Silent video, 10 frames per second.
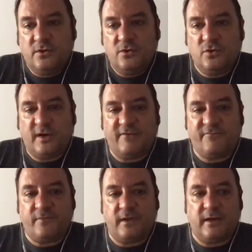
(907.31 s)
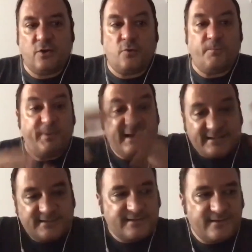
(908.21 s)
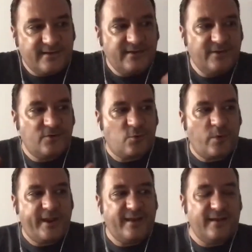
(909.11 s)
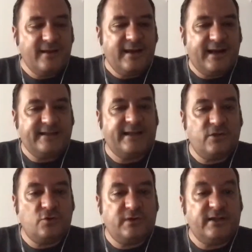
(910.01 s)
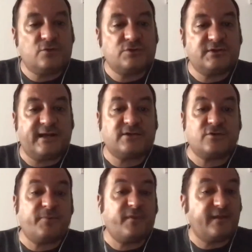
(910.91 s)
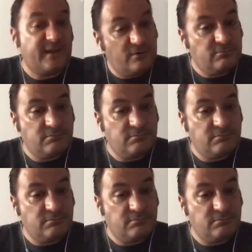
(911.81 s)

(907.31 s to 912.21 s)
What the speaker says: You have completed your way, and then you need to start something new.